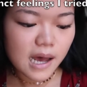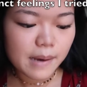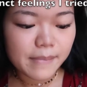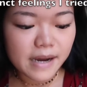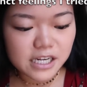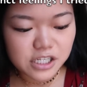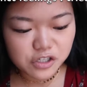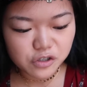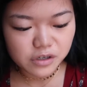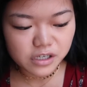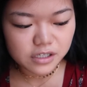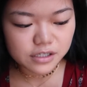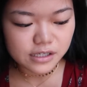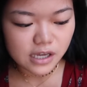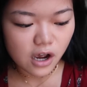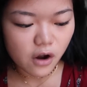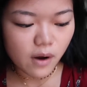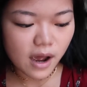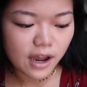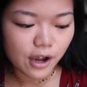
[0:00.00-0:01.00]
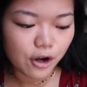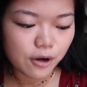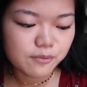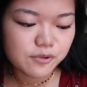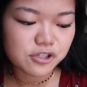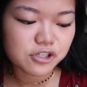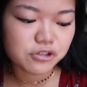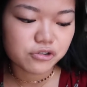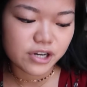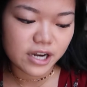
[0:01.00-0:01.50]
By doing so, I hope
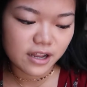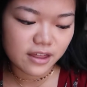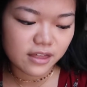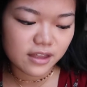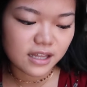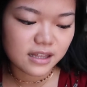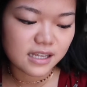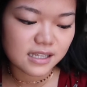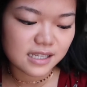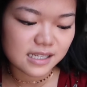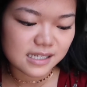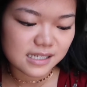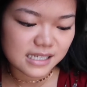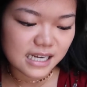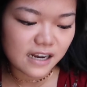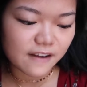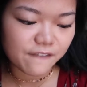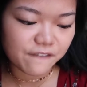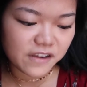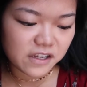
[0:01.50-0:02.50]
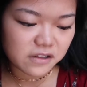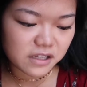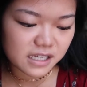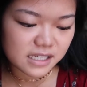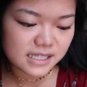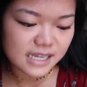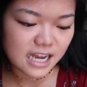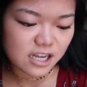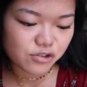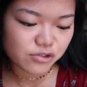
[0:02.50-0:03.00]
to strengthen the distinct
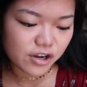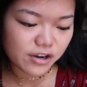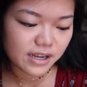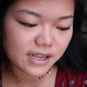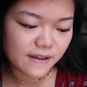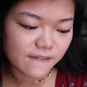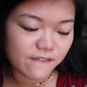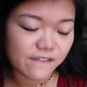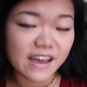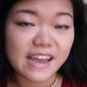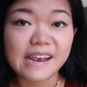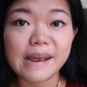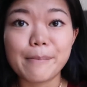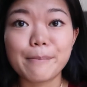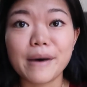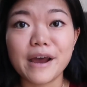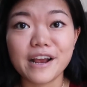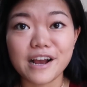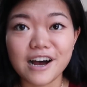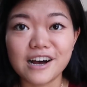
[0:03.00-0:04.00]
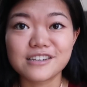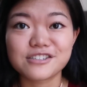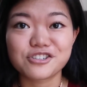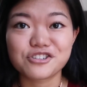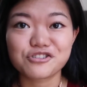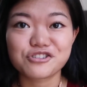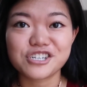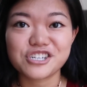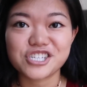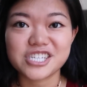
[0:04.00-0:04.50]
feelings I try to convey in my
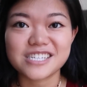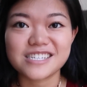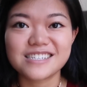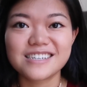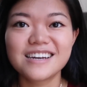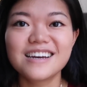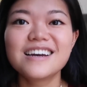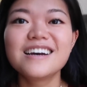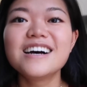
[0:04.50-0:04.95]
concentration.